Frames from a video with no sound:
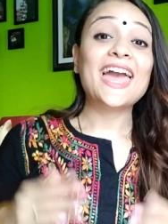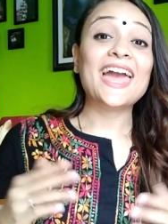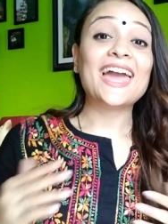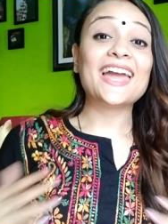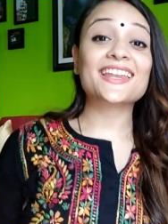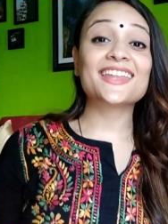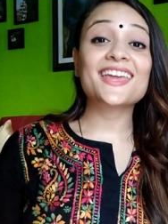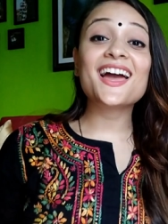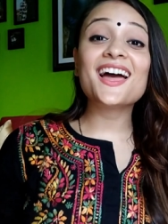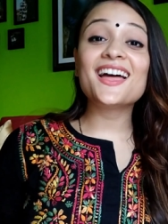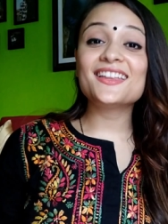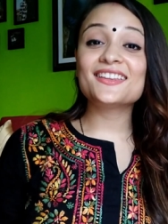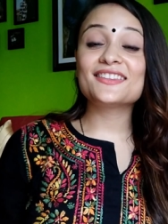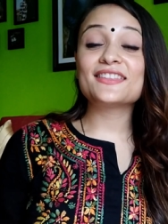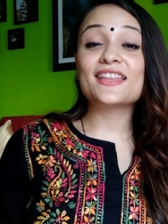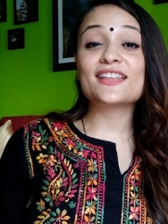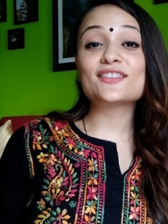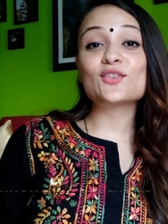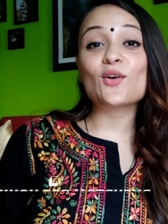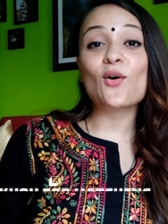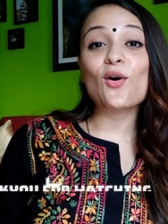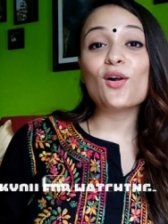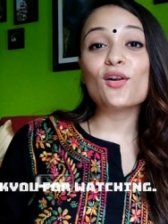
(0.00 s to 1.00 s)
And yeah,
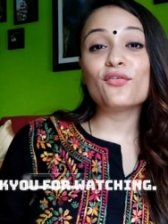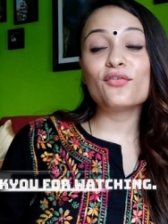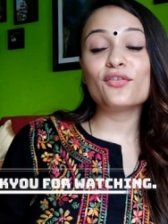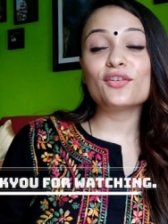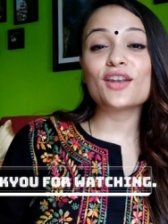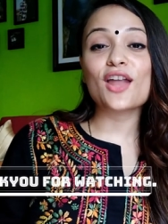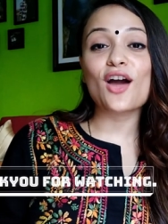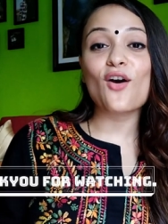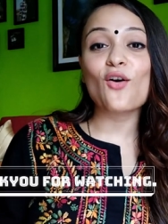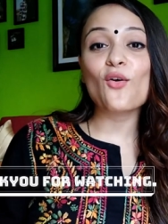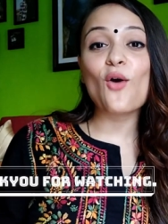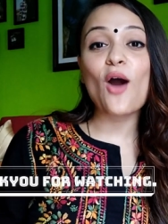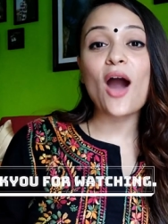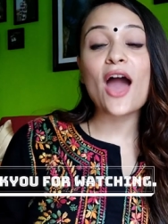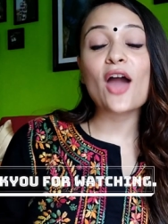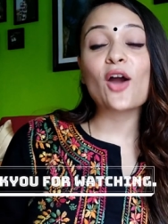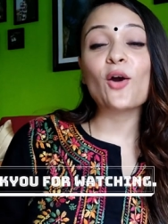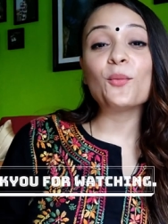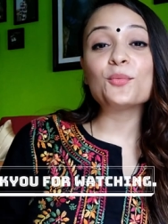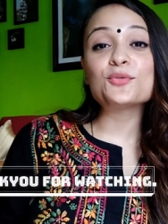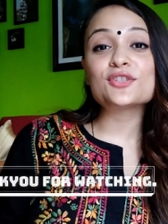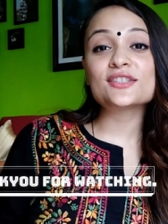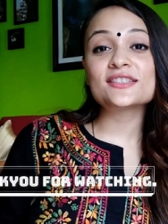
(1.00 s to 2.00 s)
that's all for now. I
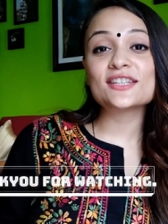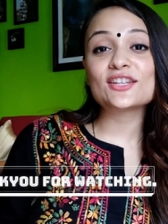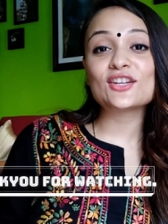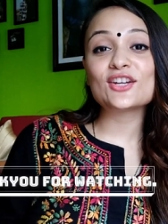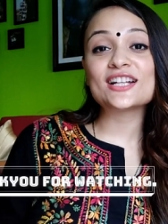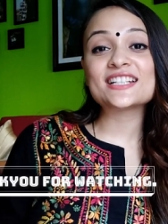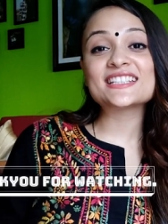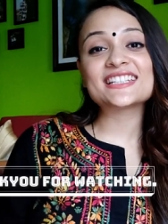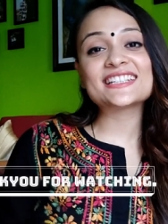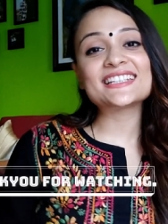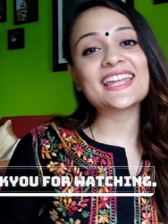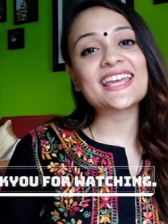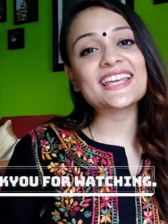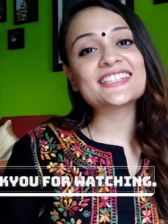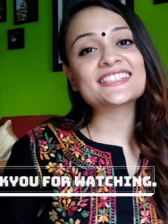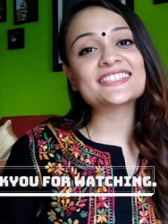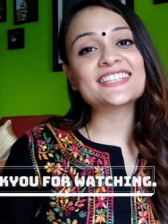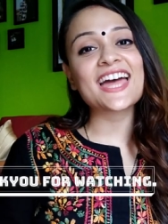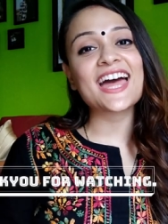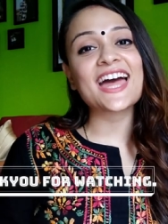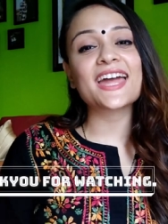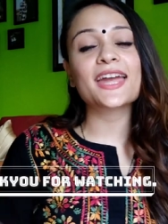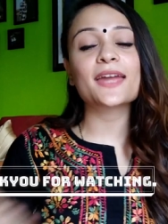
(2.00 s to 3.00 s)
hope to see you until next
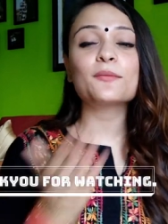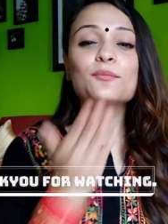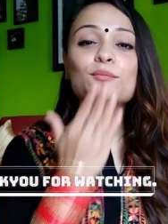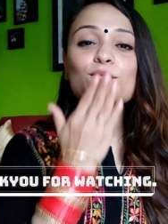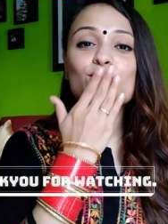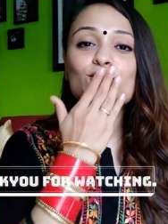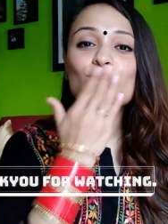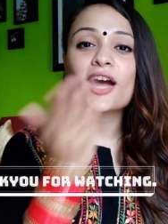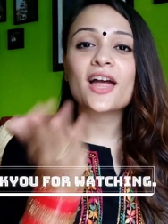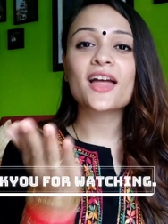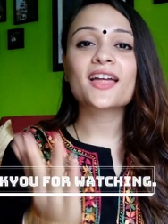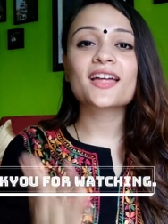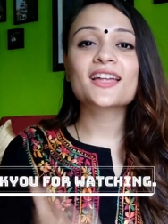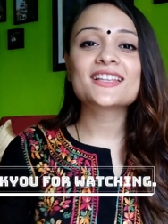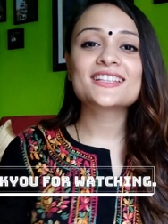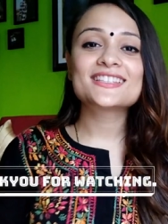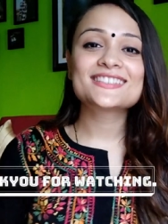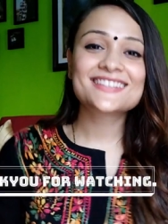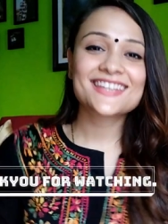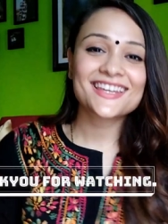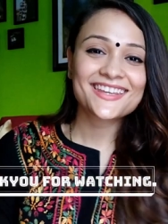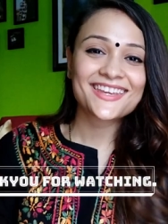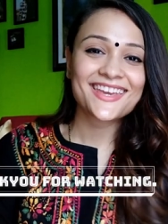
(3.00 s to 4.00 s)
time.
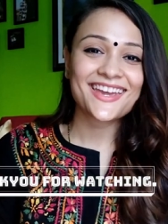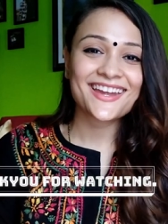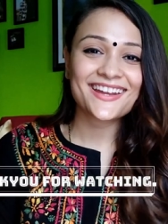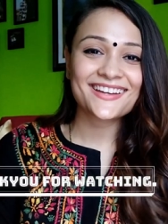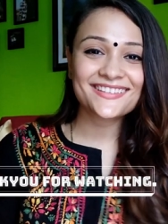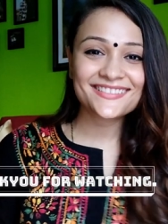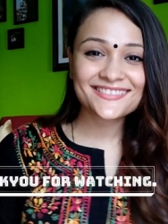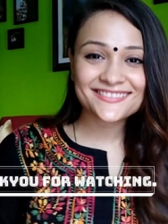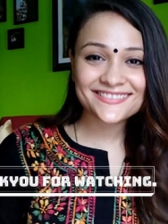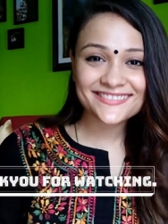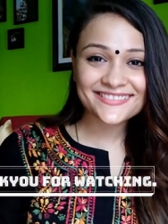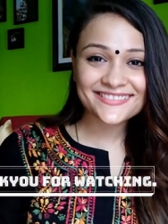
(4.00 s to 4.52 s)
Take care.